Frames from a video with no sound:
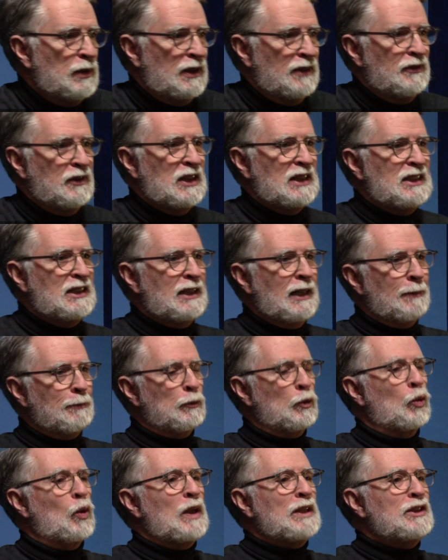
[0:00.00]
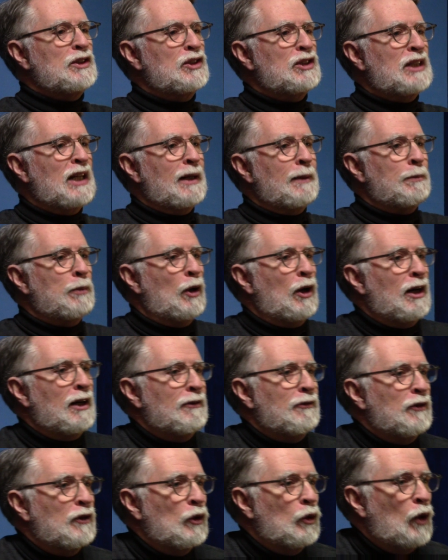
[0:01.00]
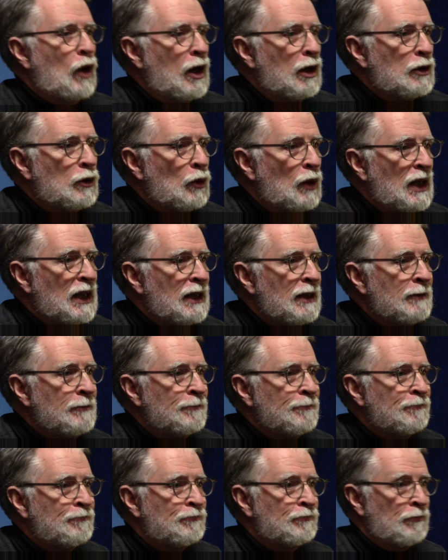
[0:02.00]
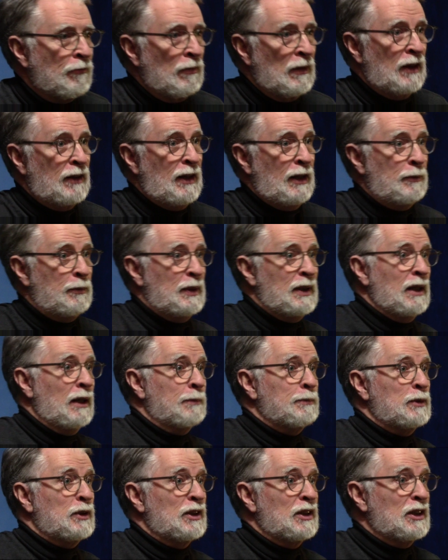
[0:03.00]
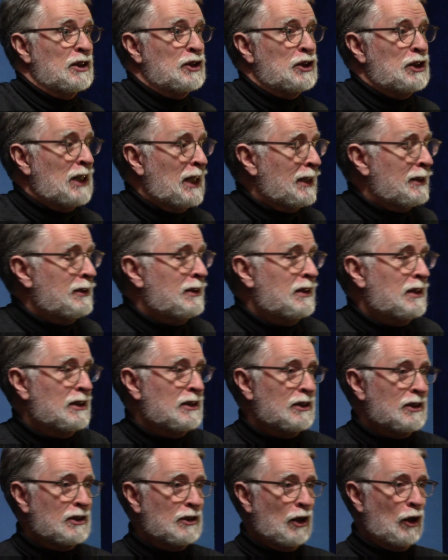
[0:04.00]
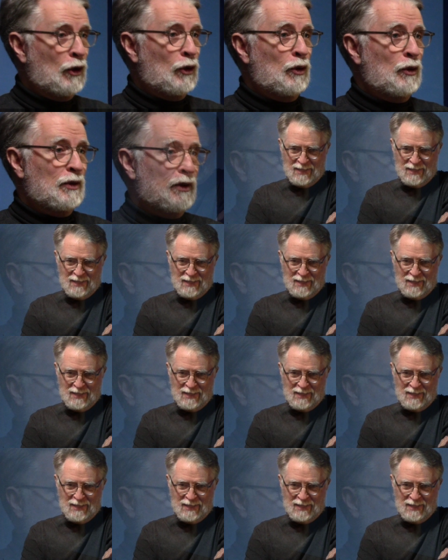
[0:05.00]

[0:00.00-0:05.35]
But if they stepped one step off the walkway, they'd be up to their chest in snow.